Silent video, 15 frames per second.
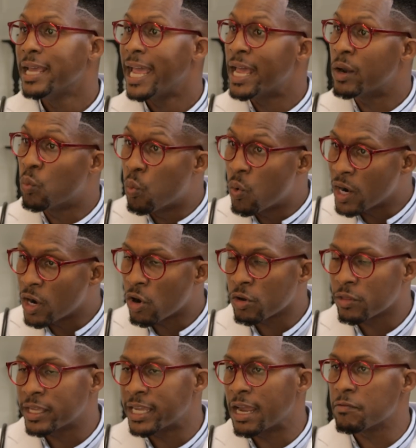And what are
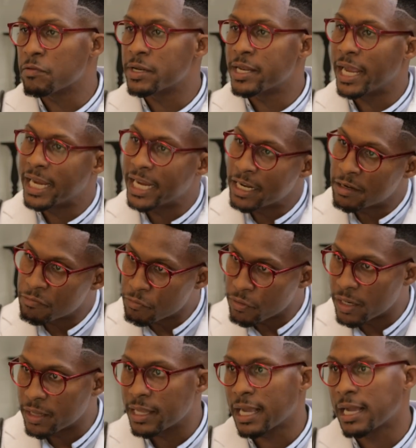they every day? In
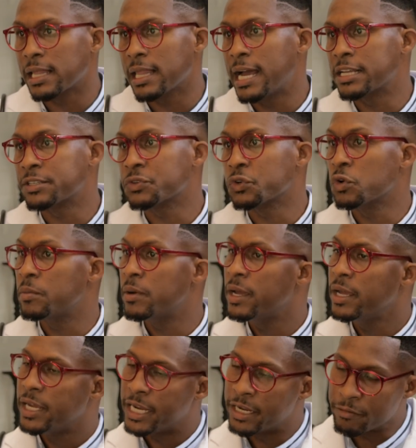front of that classroom,
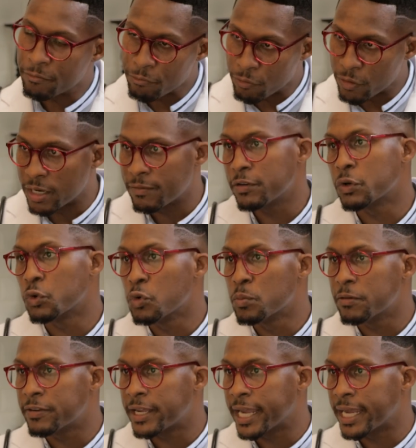in front of a group
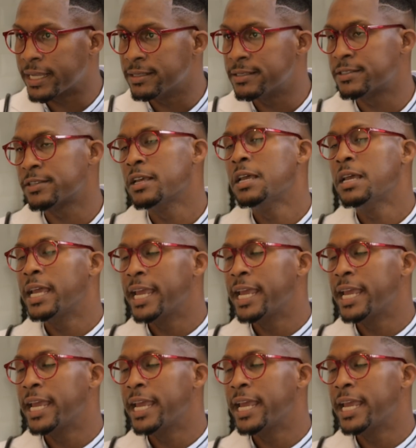of kids,